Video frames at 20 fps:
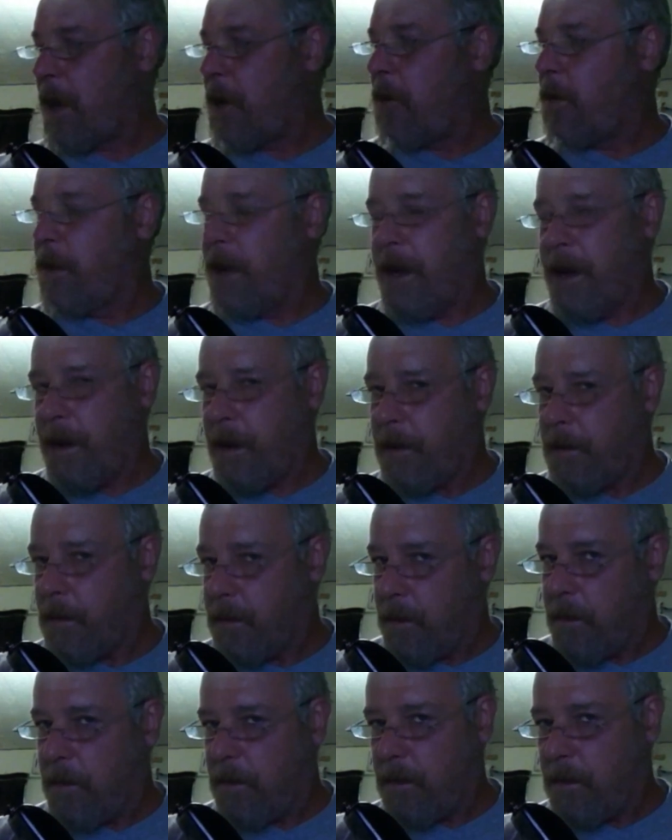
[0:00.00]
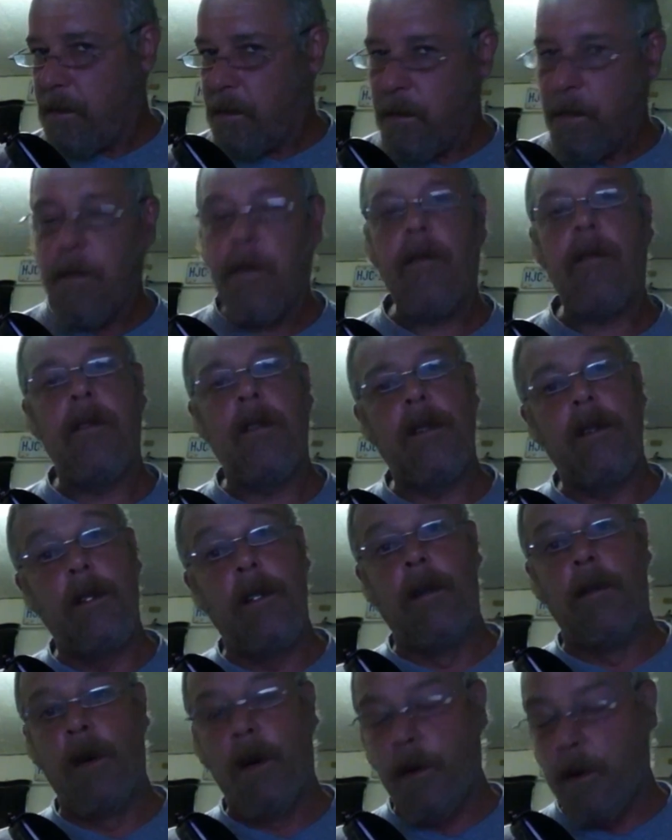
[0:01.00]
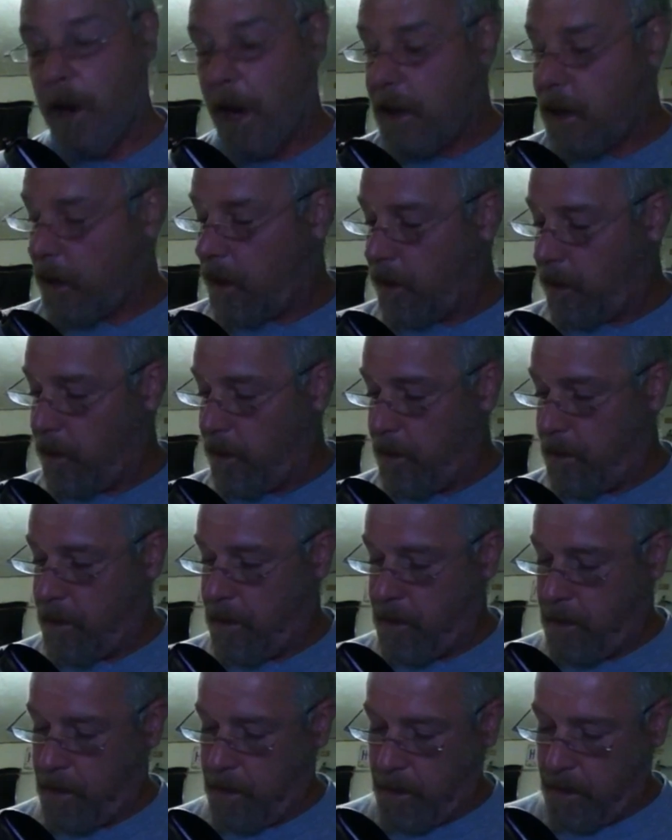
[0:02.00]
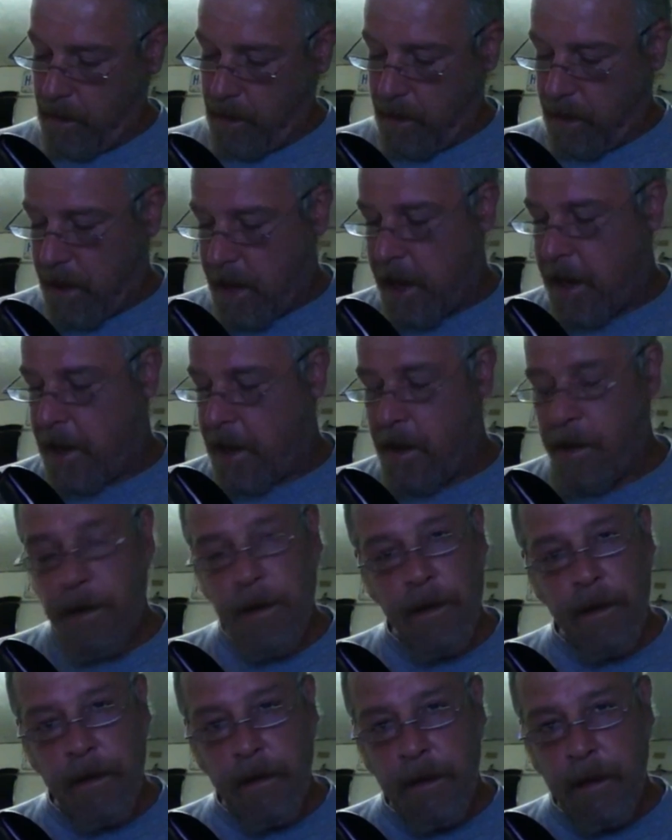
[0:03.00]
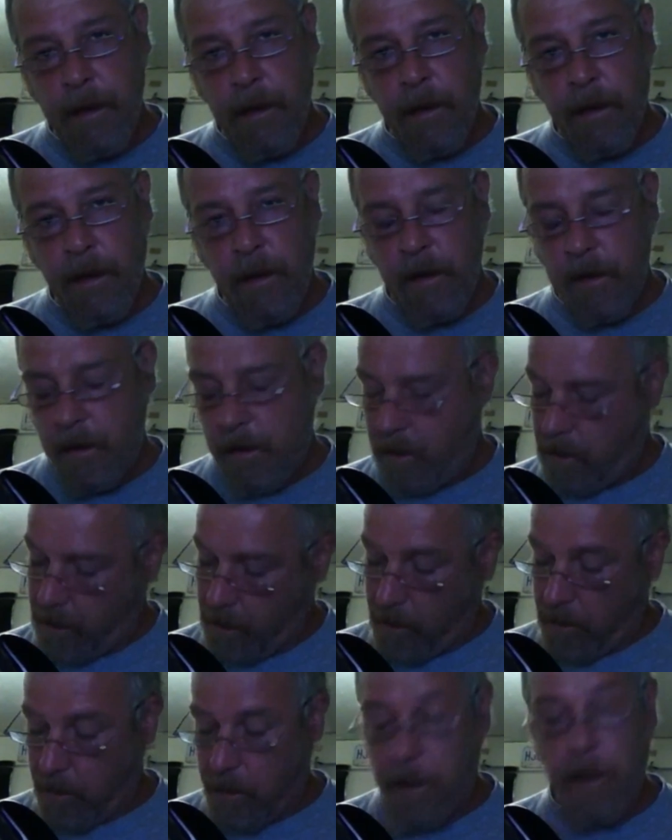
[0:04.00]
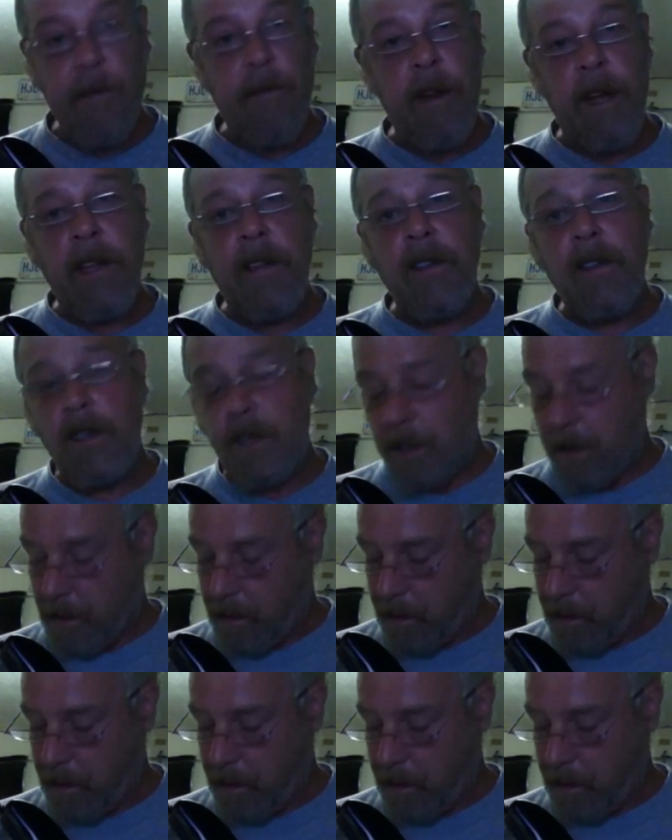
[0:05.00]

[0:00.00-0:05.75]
better up there. No more rattle. Here, it rings.